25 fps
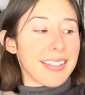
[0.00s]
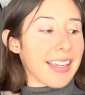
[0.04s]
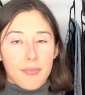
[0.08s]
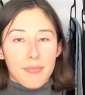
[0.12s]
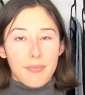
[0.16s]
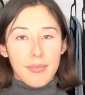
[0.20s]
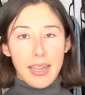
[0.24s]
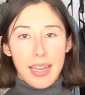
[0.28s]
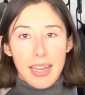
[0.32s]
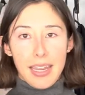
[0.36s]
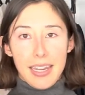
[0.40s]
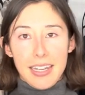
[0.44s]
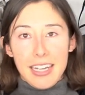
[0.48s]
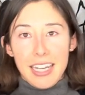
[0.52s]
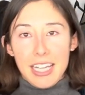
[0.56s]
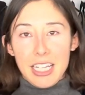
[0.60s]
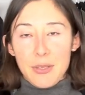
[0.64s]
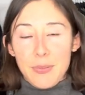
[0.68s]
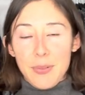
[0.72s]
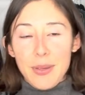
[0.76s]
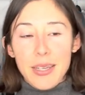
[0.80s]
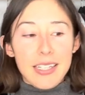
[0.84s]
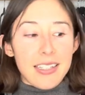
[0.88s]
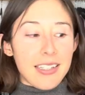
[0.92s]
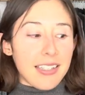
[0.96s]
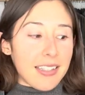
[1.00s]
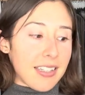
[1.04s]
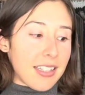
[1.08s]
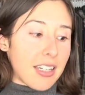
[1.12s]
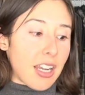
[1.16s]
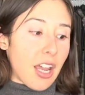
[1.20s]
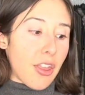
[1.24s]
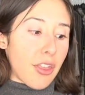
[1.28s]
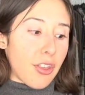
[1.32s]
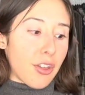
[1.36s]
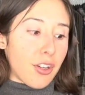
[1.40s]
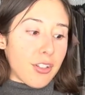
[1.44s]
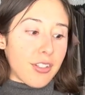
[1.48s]
My next piece is
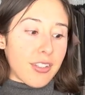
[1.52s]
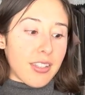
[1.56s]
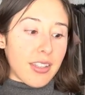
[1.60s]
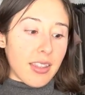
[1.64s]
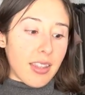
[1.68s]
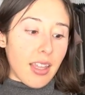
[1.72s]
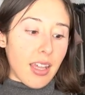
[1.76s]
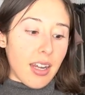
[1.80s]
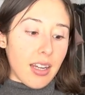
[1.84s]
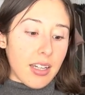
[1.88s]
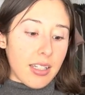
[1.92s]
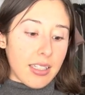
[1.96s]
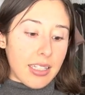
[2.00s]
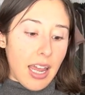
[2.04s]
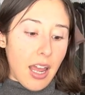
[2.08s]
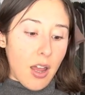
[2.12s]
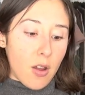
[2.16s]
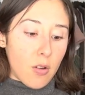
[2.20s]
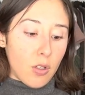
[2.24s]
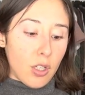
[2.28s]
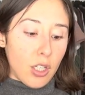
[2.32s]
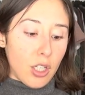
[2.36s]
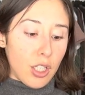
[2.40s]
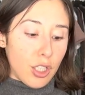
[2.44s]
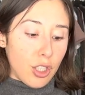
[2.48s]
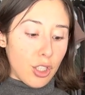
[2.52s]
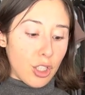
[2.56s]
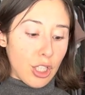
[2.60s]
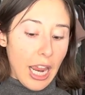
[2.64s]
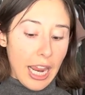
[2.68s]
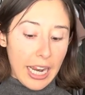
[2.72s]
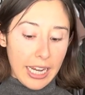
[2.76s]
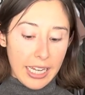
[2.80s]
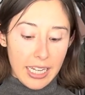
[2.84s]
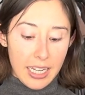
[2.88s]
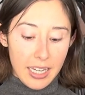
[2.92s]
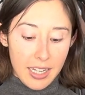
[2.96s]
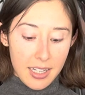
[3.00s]
another synthetic down
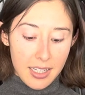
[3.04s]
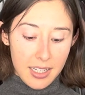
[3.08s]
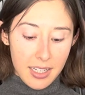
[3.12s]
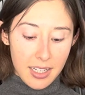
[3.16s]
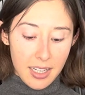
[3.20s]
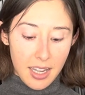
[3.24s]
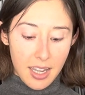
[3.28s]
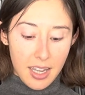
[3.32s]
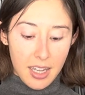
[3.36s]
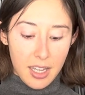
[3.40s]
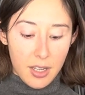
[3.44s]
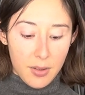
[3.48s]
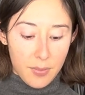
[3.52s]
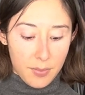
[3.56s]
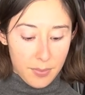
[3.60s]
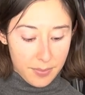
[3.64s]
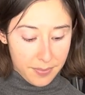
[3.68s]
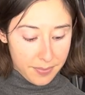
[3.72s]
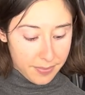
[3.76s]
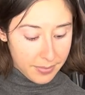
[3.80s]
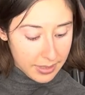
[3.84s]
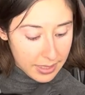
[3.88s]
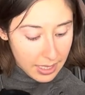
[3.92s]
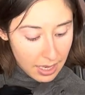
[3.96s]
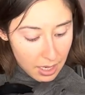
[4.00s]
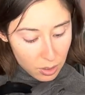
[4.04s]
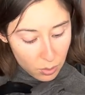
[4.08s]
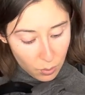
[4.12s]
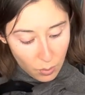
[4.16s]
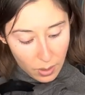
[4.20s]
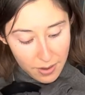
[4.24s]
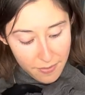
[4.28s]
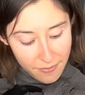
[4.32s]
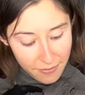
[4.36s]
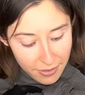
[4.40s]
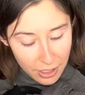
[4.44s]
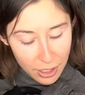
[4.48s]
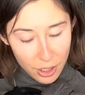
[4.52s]
jacket. It says
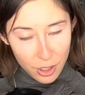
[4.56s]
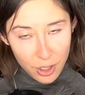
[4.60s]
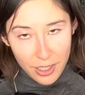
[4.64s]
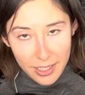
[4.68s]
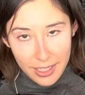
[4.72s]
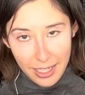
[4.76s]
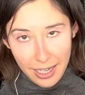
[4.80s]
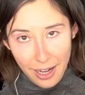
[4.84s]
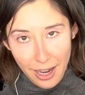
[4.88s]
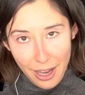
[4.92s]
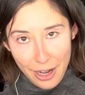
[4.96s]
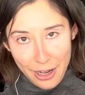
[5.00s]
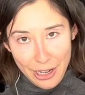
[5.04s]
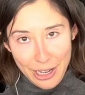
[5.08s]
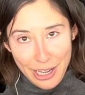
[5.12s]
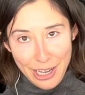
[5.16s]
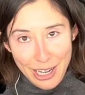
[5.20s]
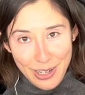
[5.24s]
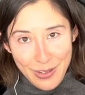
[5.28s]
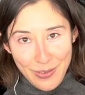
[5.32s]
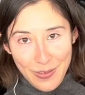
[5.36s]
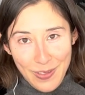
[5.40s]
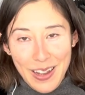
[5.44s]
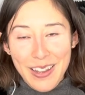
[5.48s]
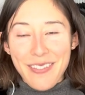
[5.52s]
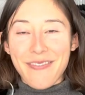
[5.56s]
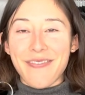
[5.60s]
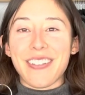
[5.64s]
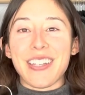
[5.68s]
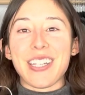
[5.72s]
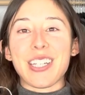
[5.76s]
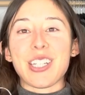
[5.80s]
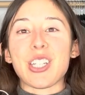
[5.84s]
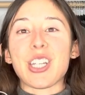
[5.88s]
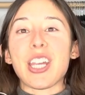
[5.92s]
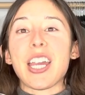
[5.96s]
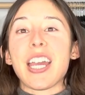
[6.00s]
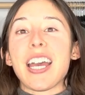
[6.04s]
Whitefish because I got it in
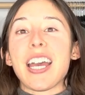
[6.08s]
Whitefish.